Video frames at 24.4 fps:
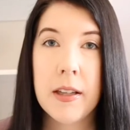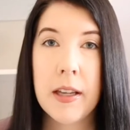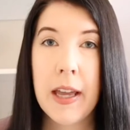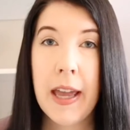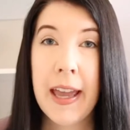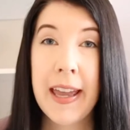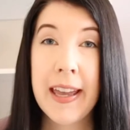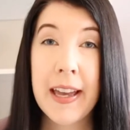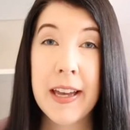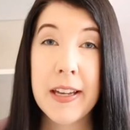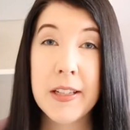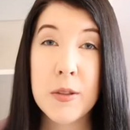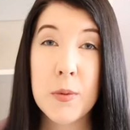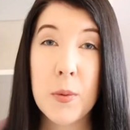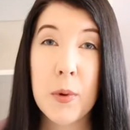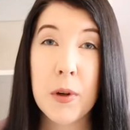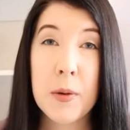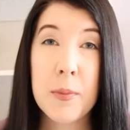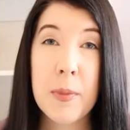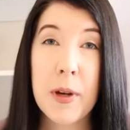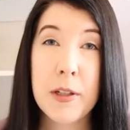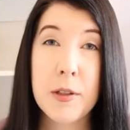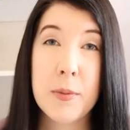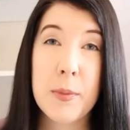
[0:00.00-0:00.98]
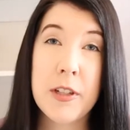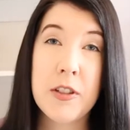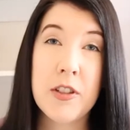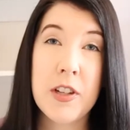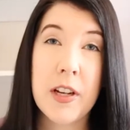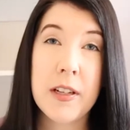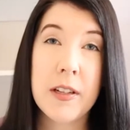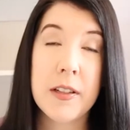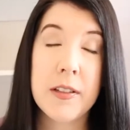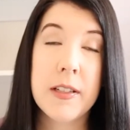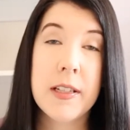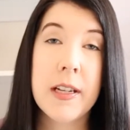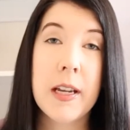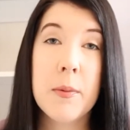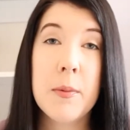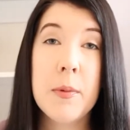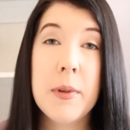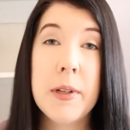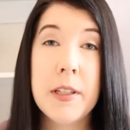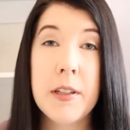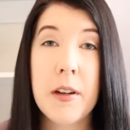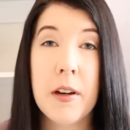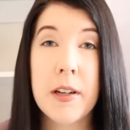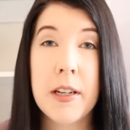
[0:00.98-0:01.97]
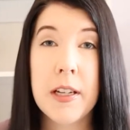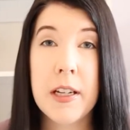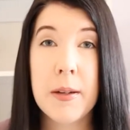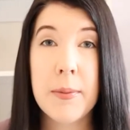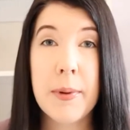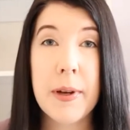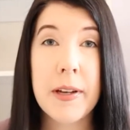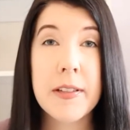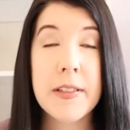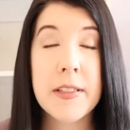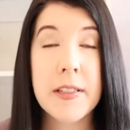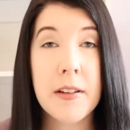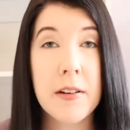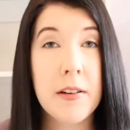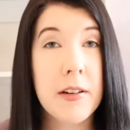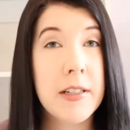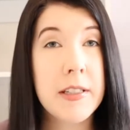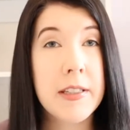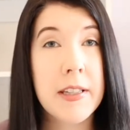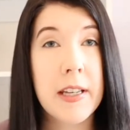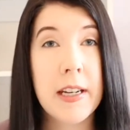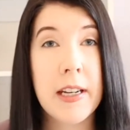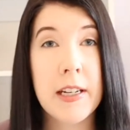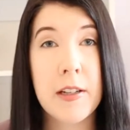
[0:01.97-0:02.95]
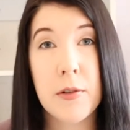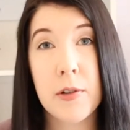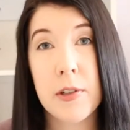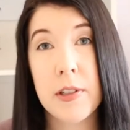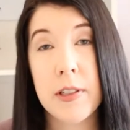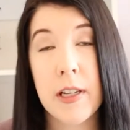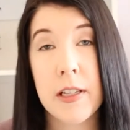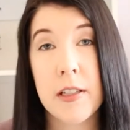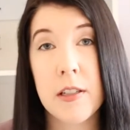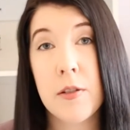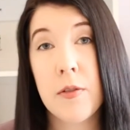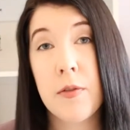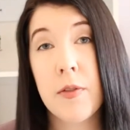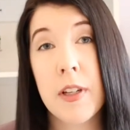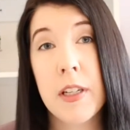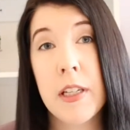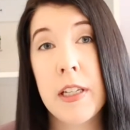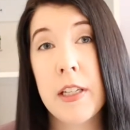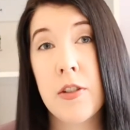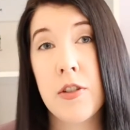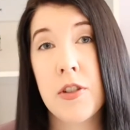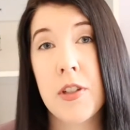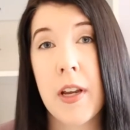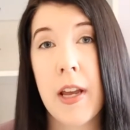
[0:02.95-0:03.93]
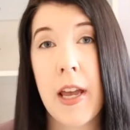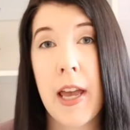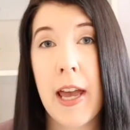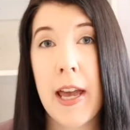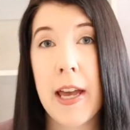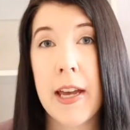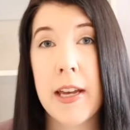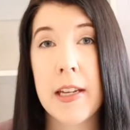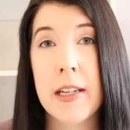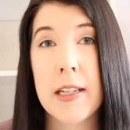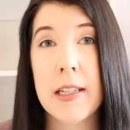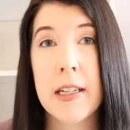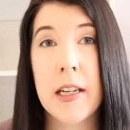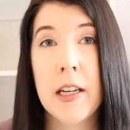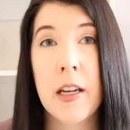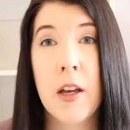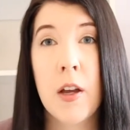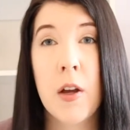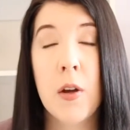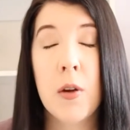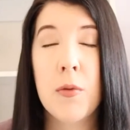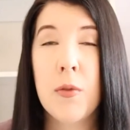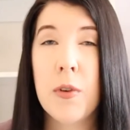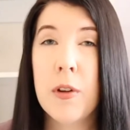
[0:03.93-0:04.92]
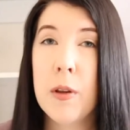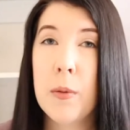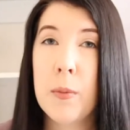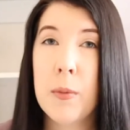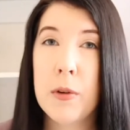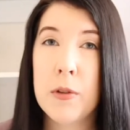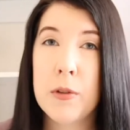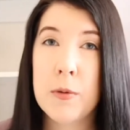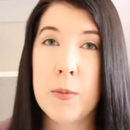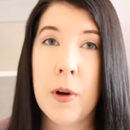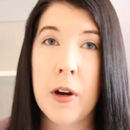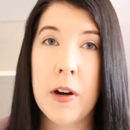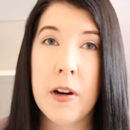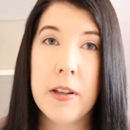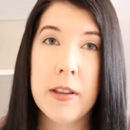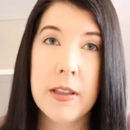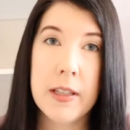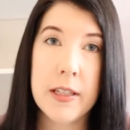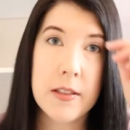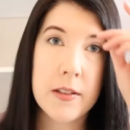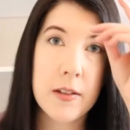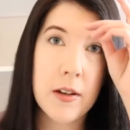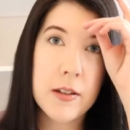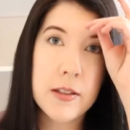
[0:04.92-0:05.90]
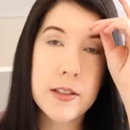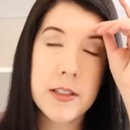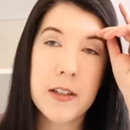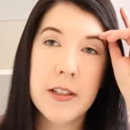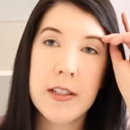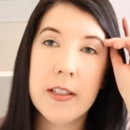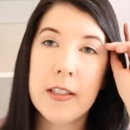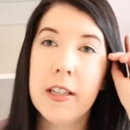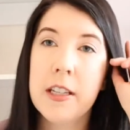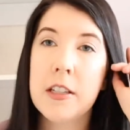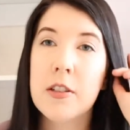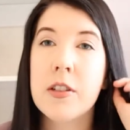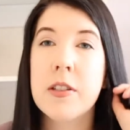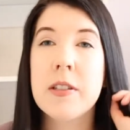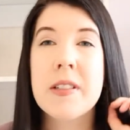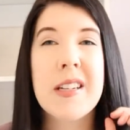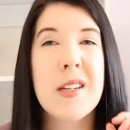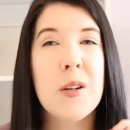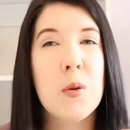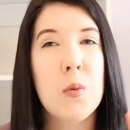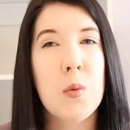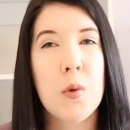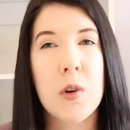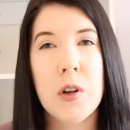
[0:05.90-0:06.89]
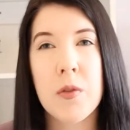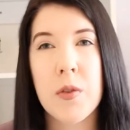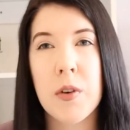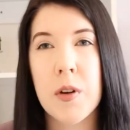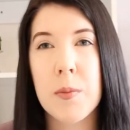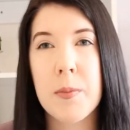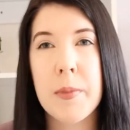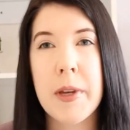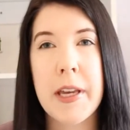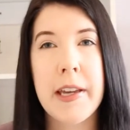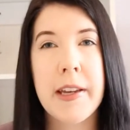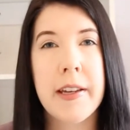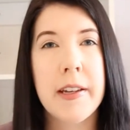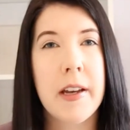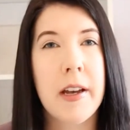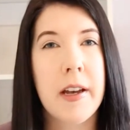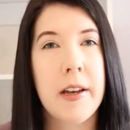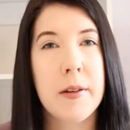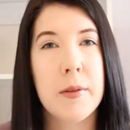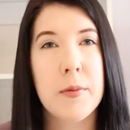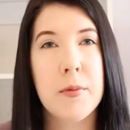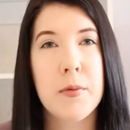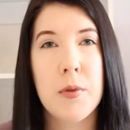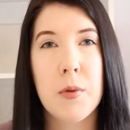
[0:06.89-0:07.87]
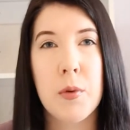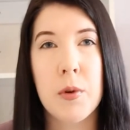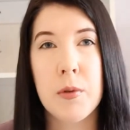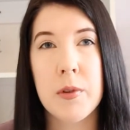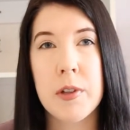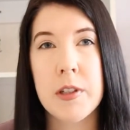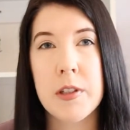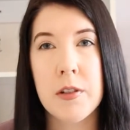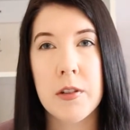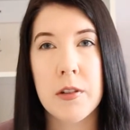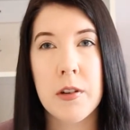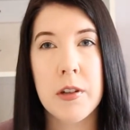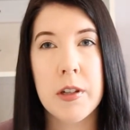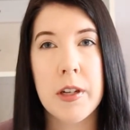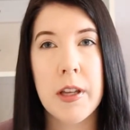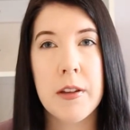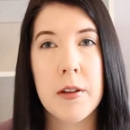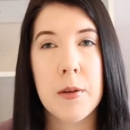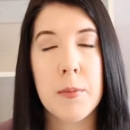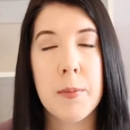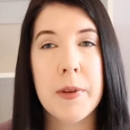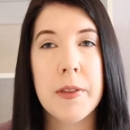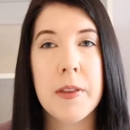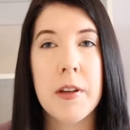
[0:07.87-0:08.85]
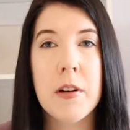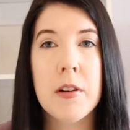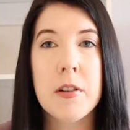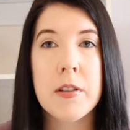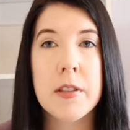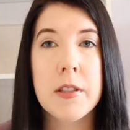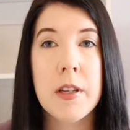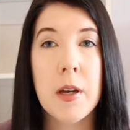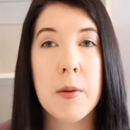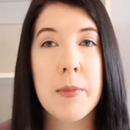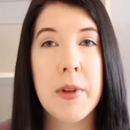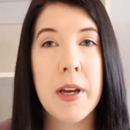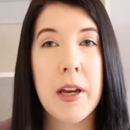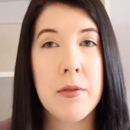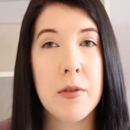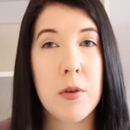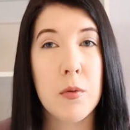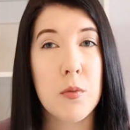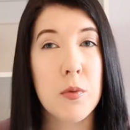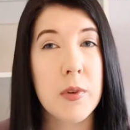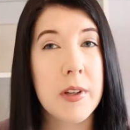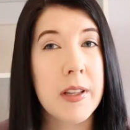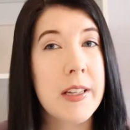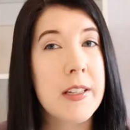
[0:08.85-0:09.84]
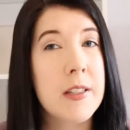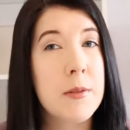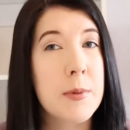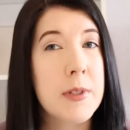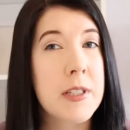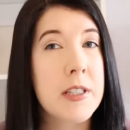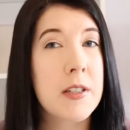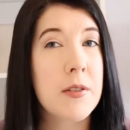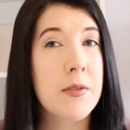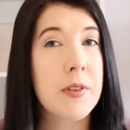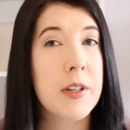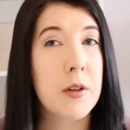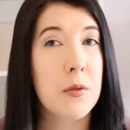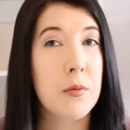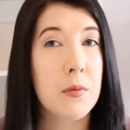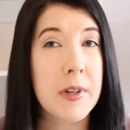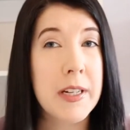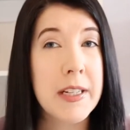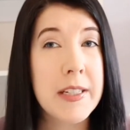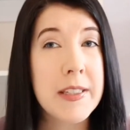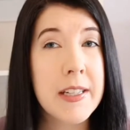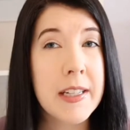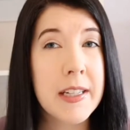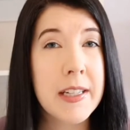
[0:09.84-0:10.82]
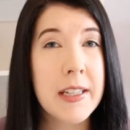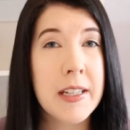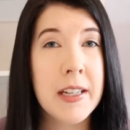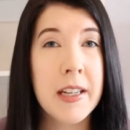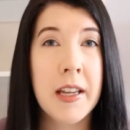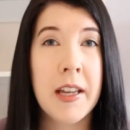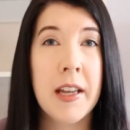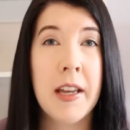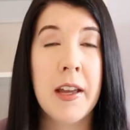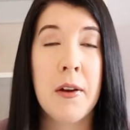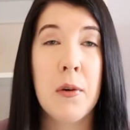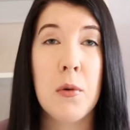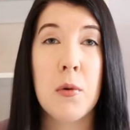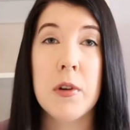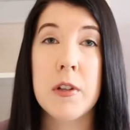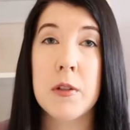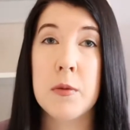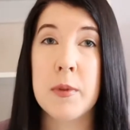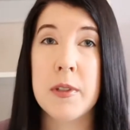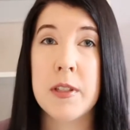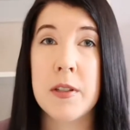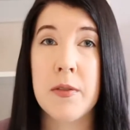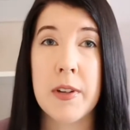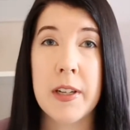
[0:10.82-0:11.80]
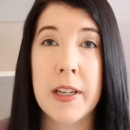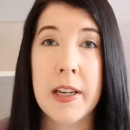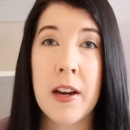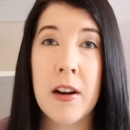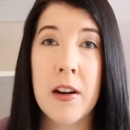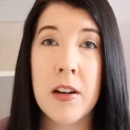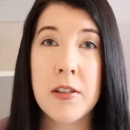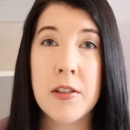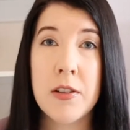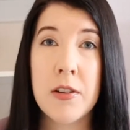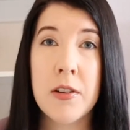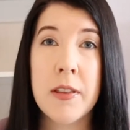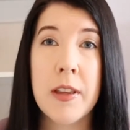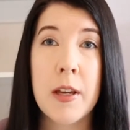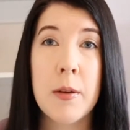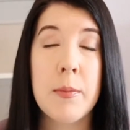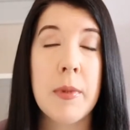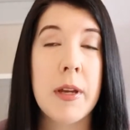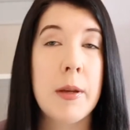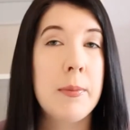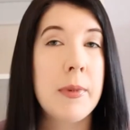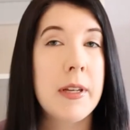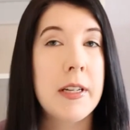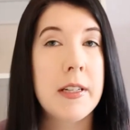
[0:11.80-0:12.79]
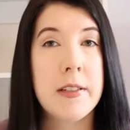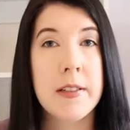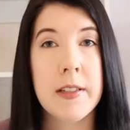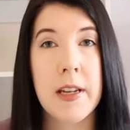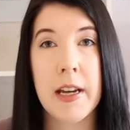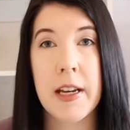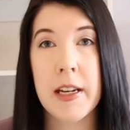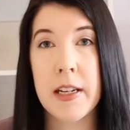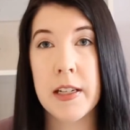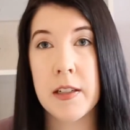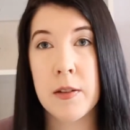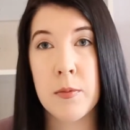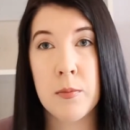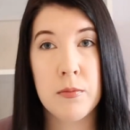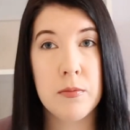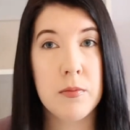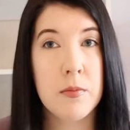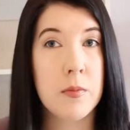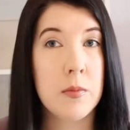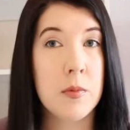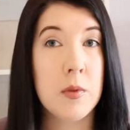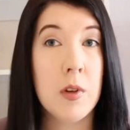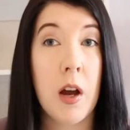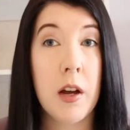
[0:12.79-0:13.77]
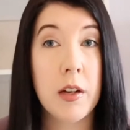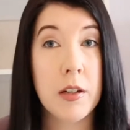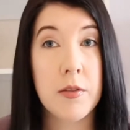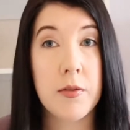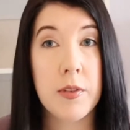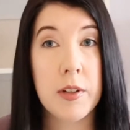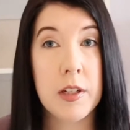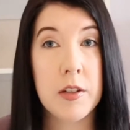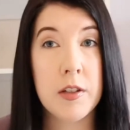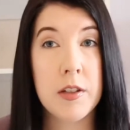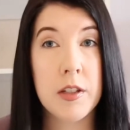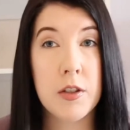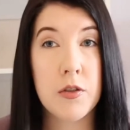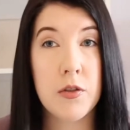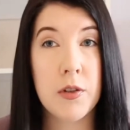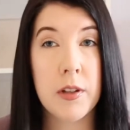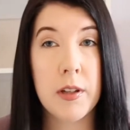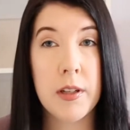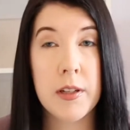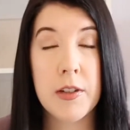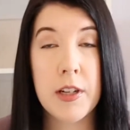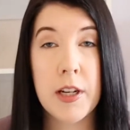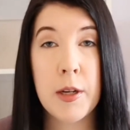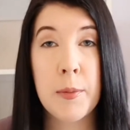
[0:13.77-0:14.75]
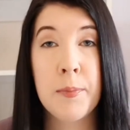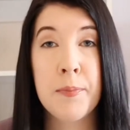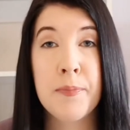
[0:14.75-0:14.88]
Hey guys, welcome back to my channel. Today I'm going to be talking about series that I don't intend to finish, and for the most part these are series that just didn't work for me for one reason or another, but there are some that have a really specific reason or a specific character that made me decide not to finish the trilogy.